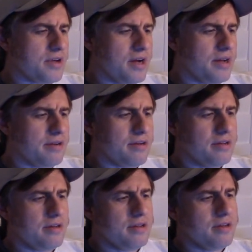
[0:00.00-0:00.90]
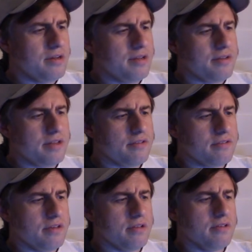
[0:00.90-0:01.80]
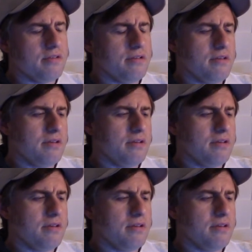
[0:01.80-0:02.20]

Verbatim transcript: Conner. I'll take the Steelers.